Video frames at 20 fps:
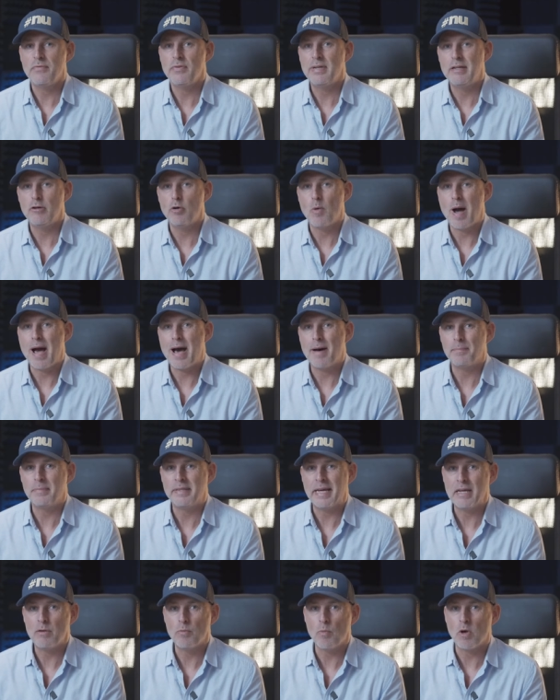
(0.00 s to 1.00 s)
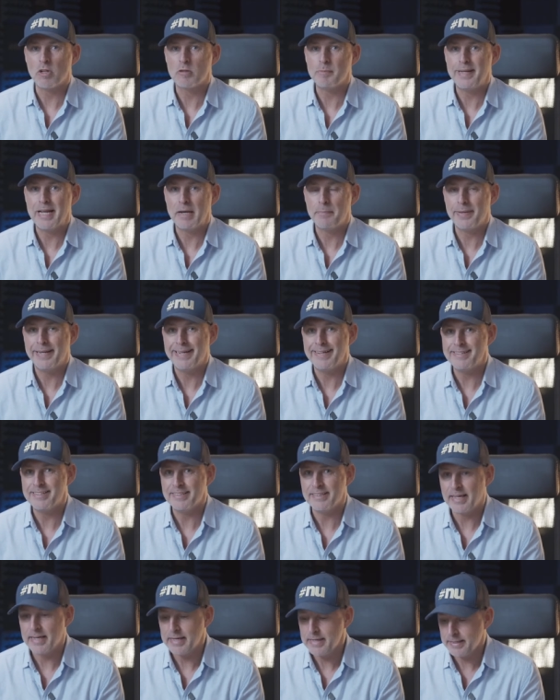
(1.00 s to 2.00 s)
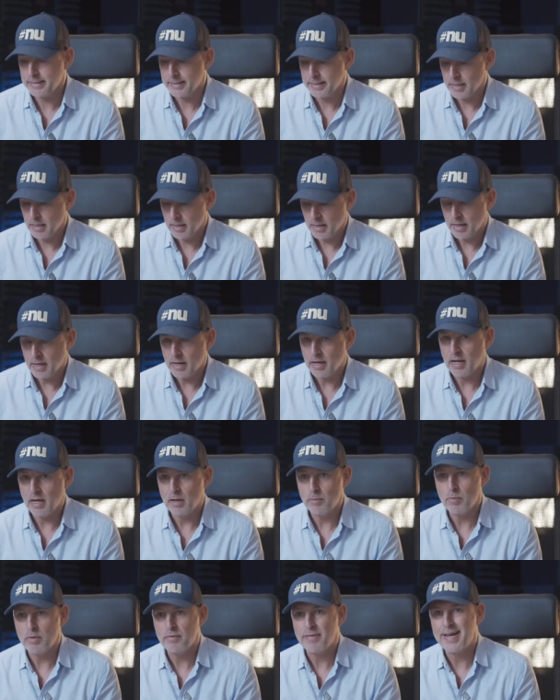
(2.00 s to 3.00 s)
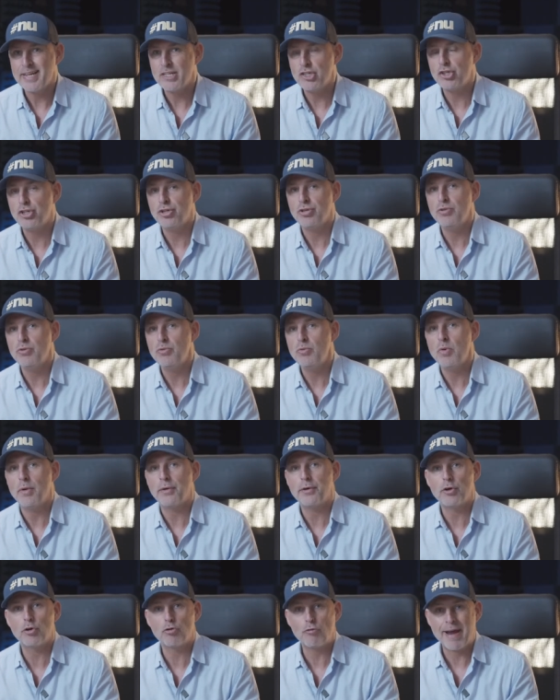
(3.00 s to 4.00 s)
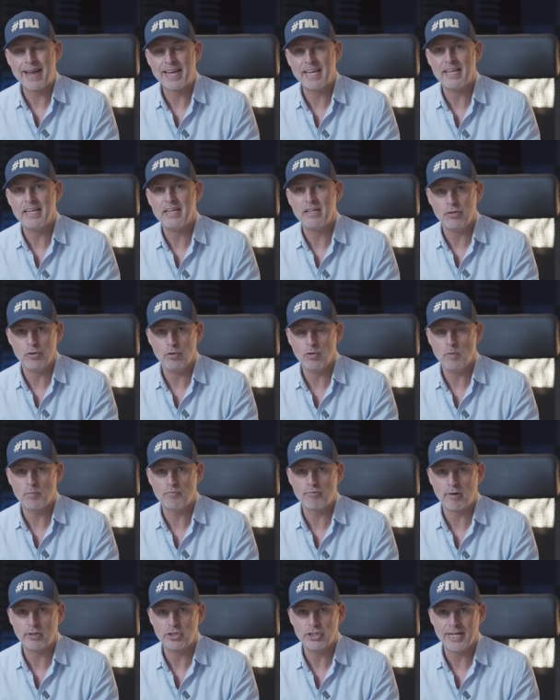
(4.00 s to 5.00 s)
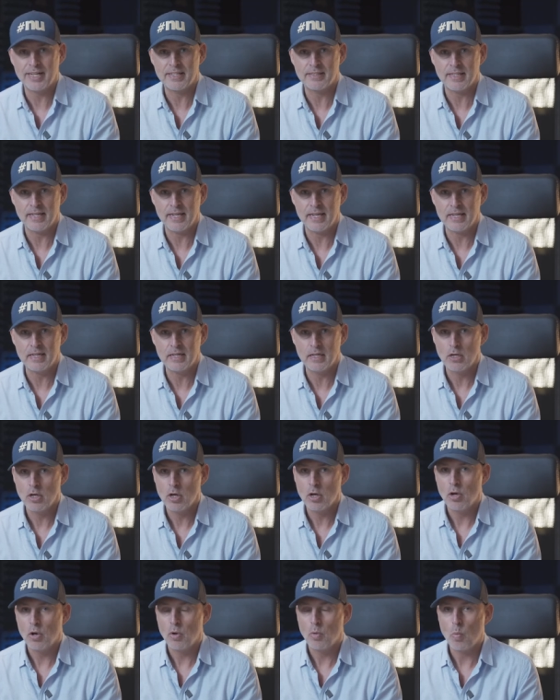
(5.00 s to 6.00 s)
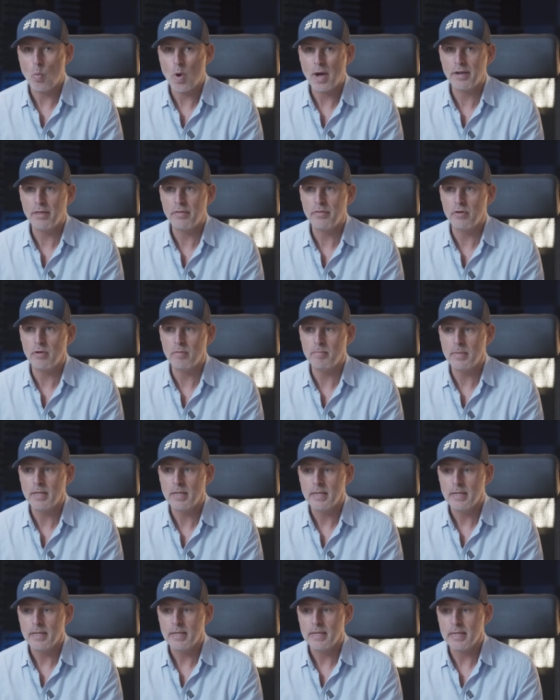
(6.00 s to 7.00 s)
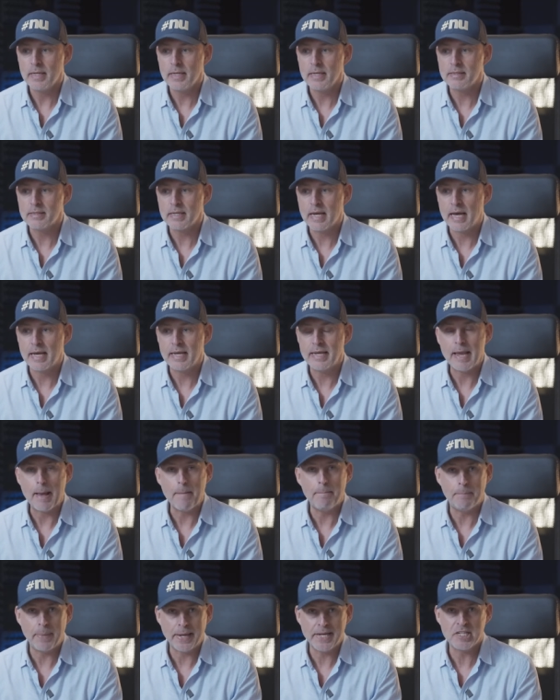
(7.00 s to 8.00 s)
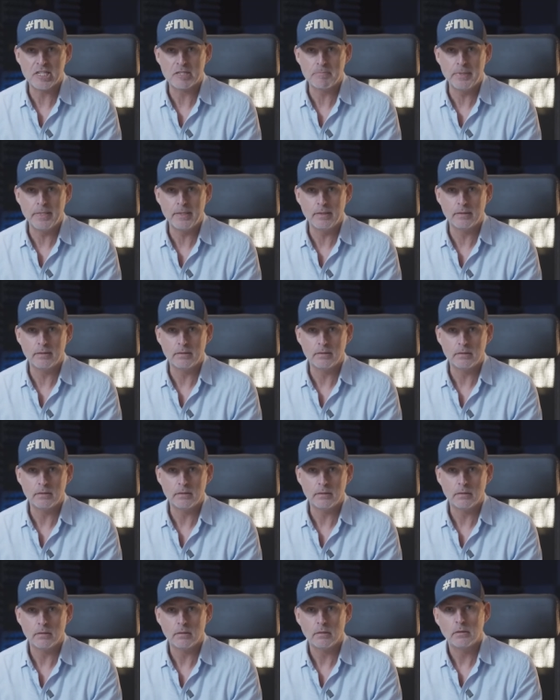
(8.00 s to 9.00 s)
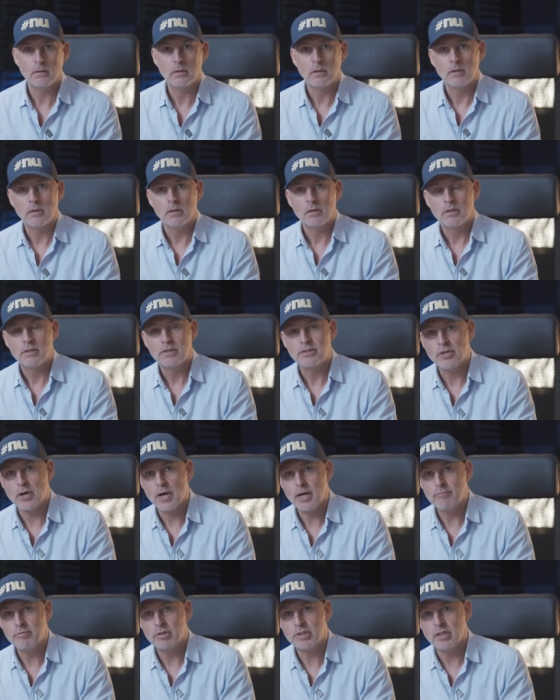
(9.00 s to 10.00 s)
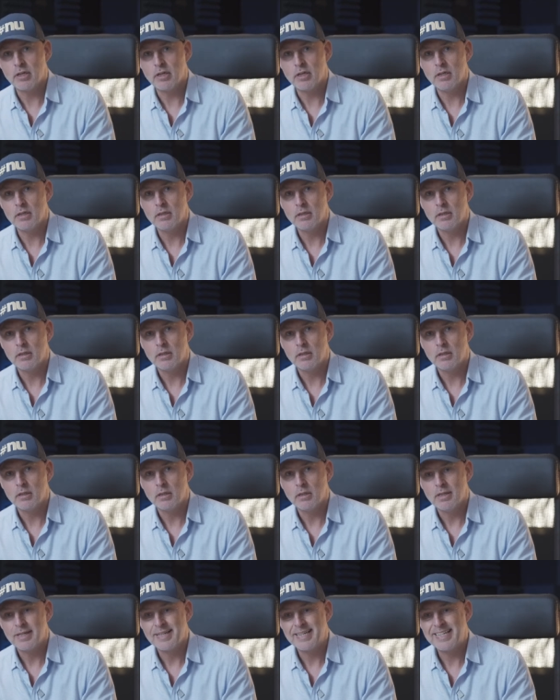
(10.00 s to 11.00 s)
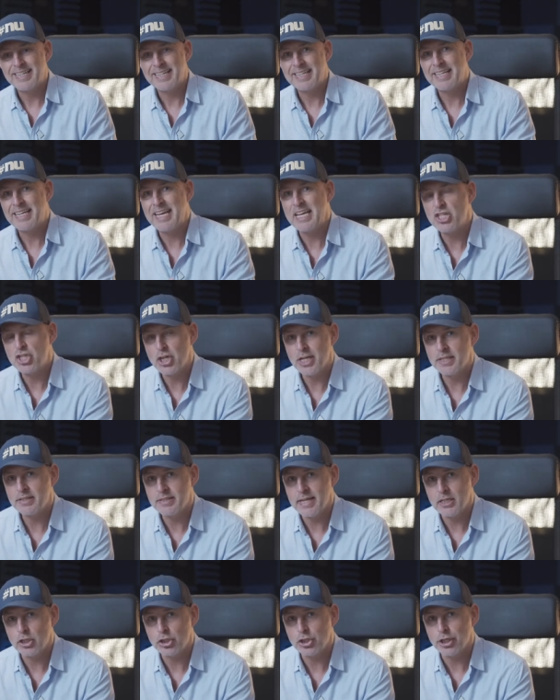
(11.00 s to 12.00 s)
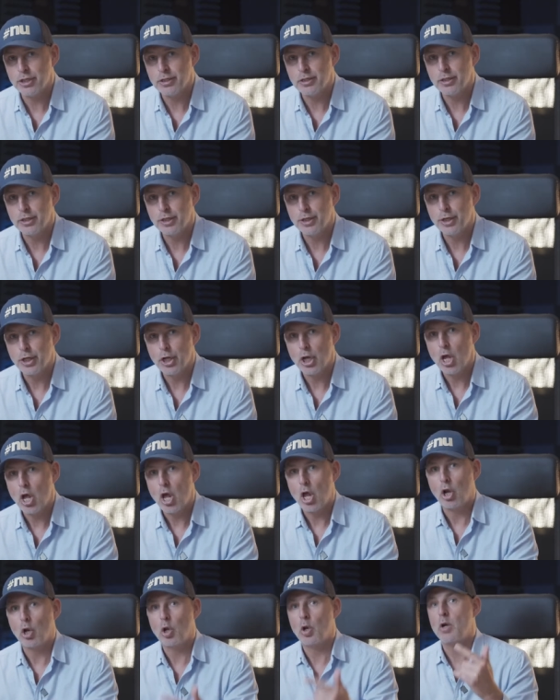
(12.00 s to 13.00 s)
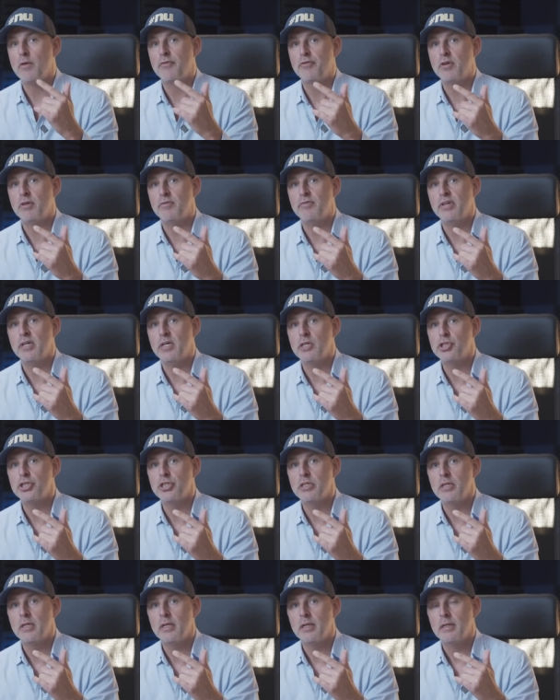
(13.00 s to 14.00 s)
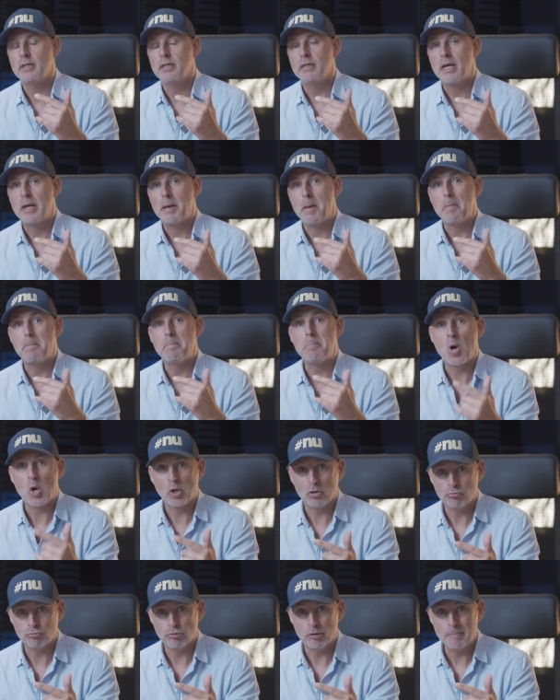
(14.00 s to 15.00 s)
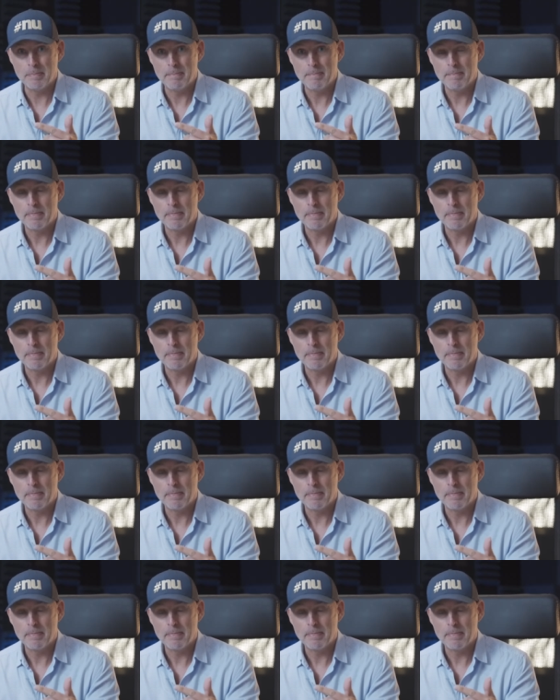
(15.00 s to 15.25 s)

a little update what's been happening today, we've had two cracking new projects in. One of them is a basement, side return, kitchen extension, loft conversion, pod room